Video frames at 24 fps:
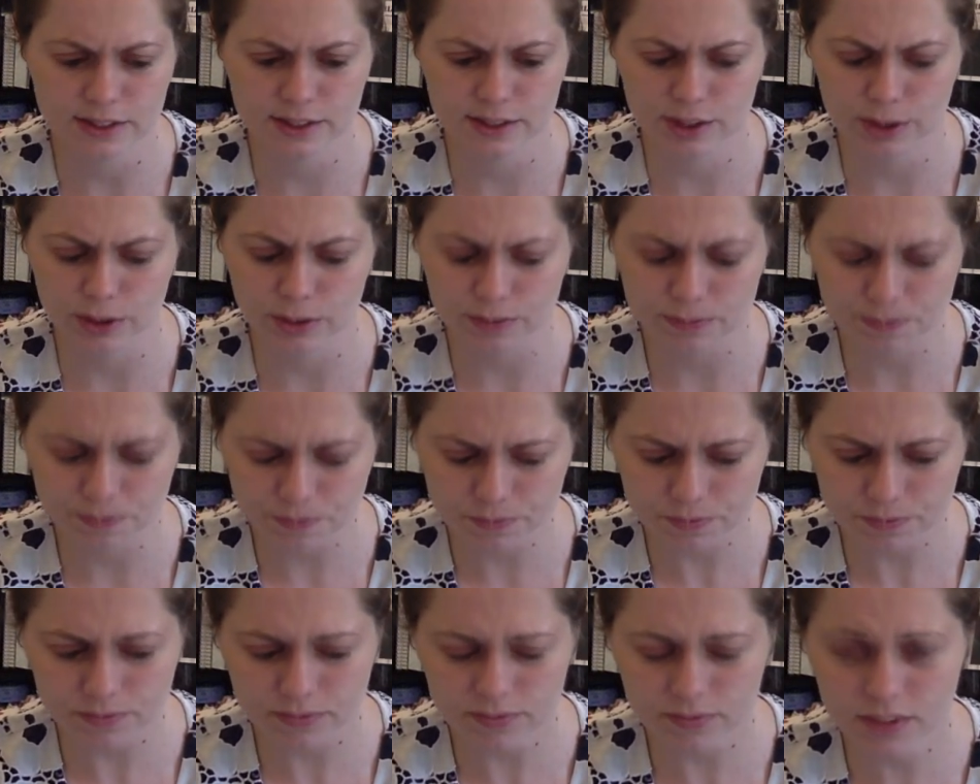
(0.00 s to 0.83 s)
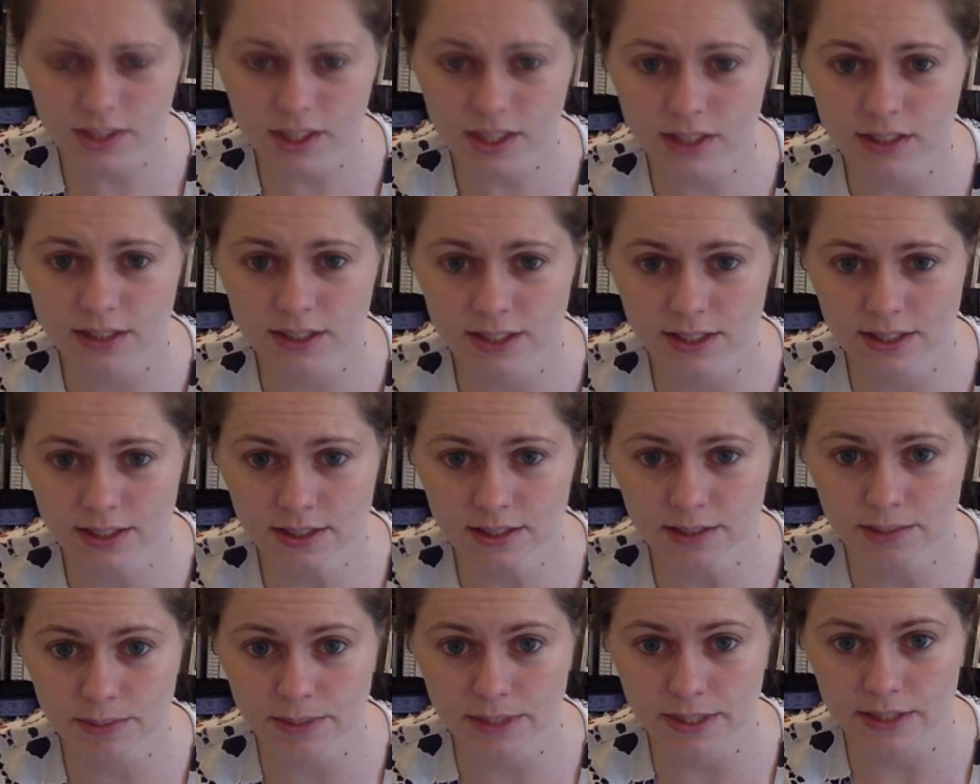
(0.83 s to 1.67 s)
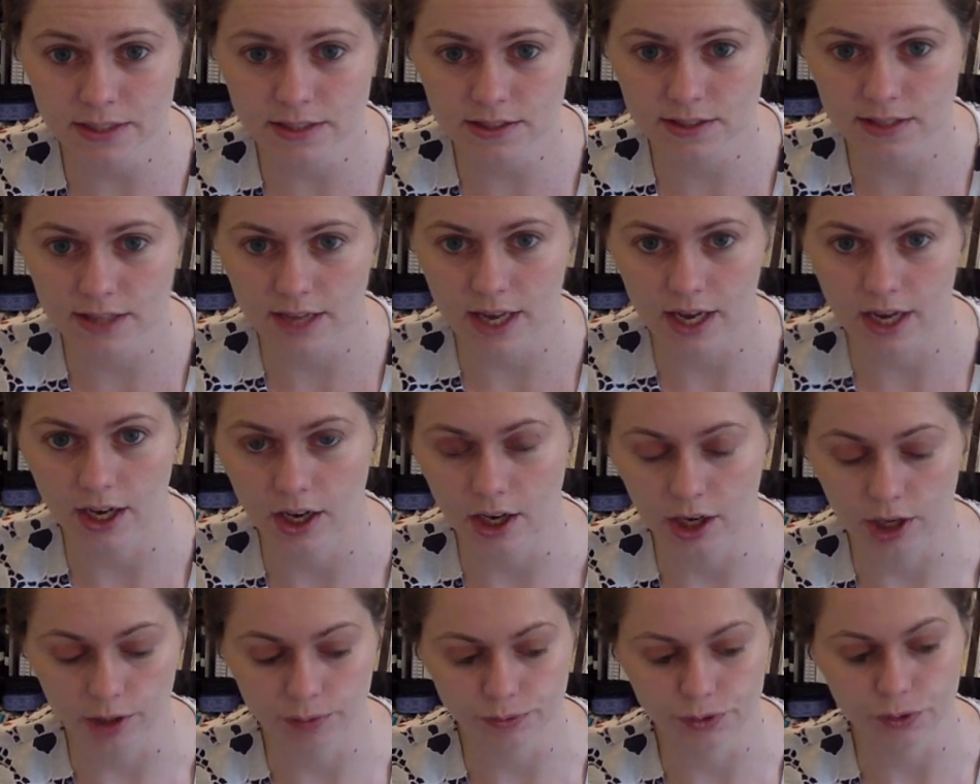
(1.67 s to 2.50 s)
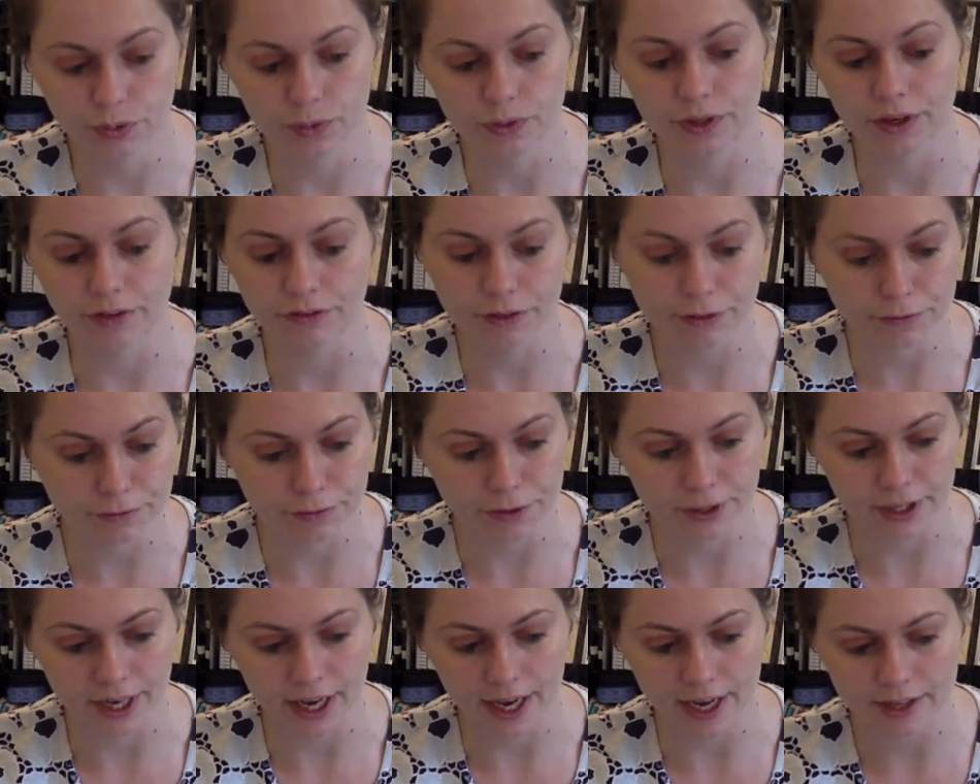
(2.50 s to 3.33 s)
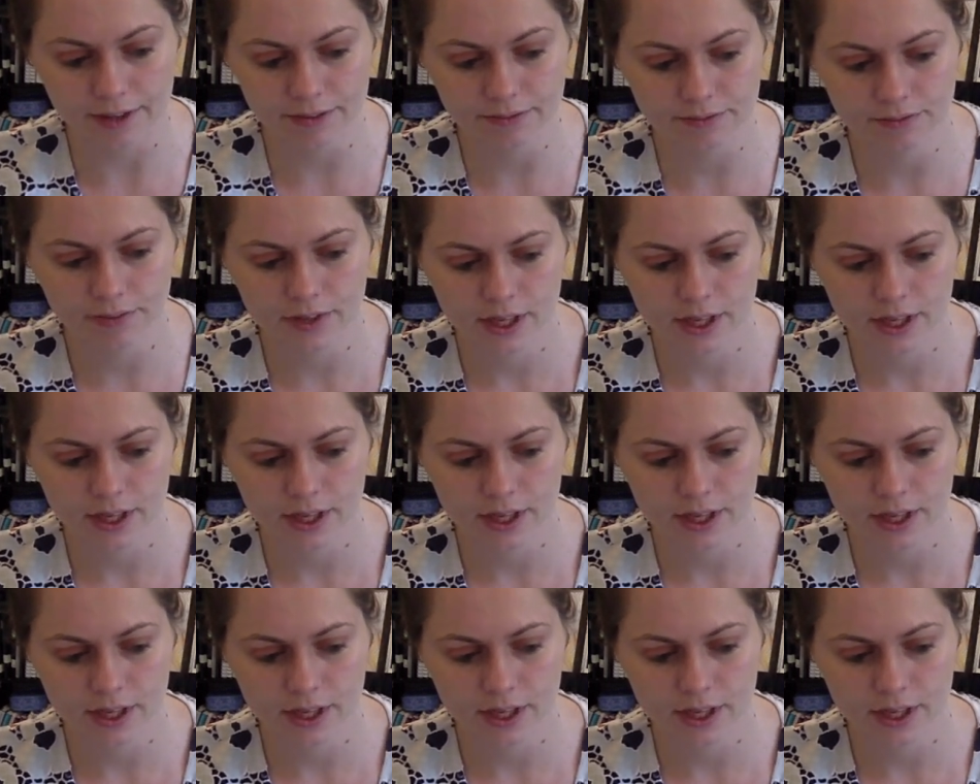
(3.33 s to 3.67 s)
So this is a piece that you will never forget.